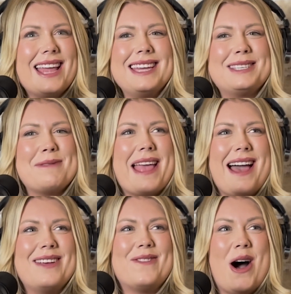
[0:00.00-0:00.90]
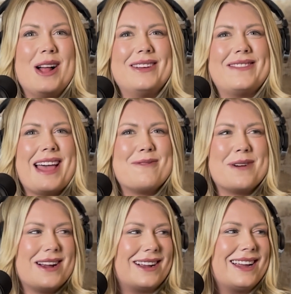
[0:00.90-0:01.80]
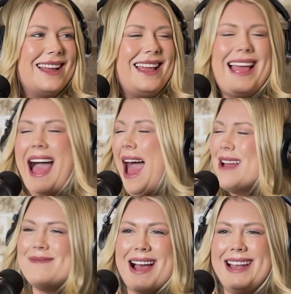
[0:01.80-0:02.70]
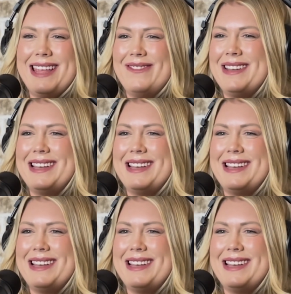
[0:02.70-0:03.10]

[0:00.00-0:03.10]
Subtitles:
gets me out of all of that work. I'm not even